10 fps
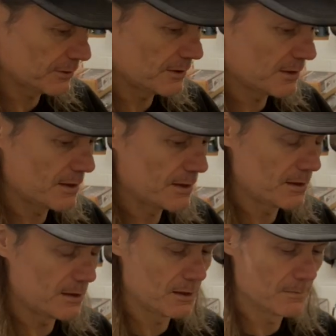
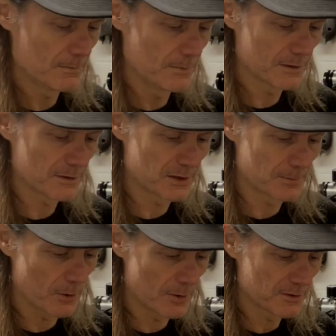I say
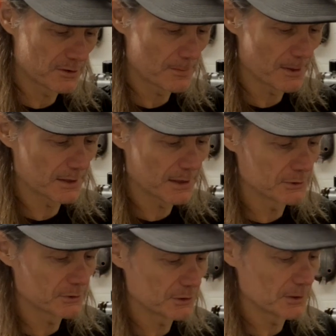spotless, there's a bit of
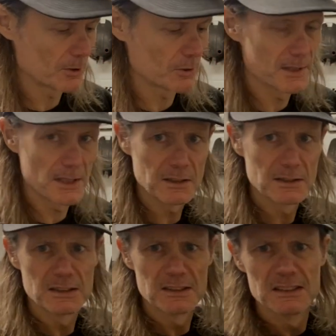gunge in the bottom here.
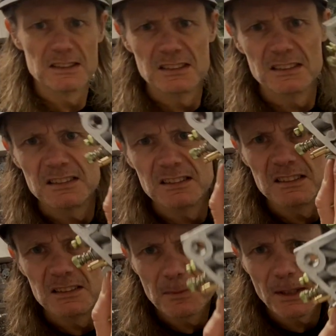
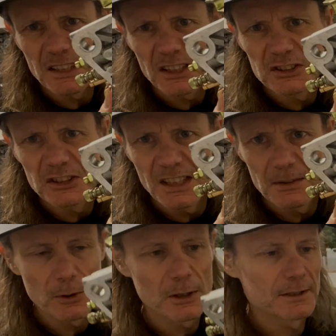Bit of gunge in there,
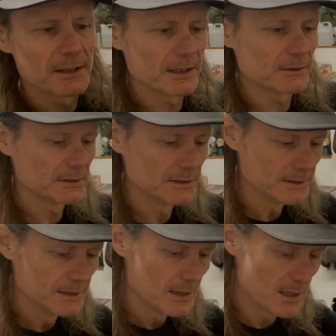we'll clean that out.
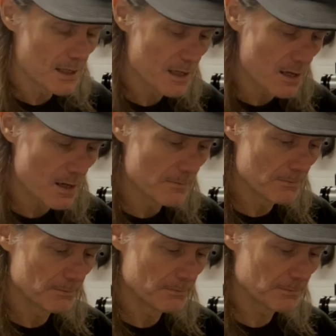
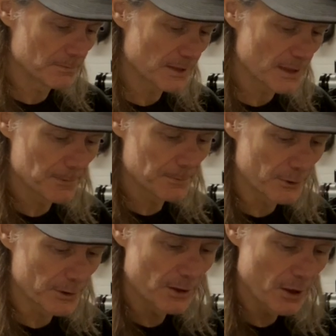Yeah,
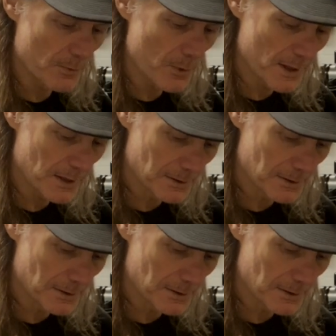pretty lightweight,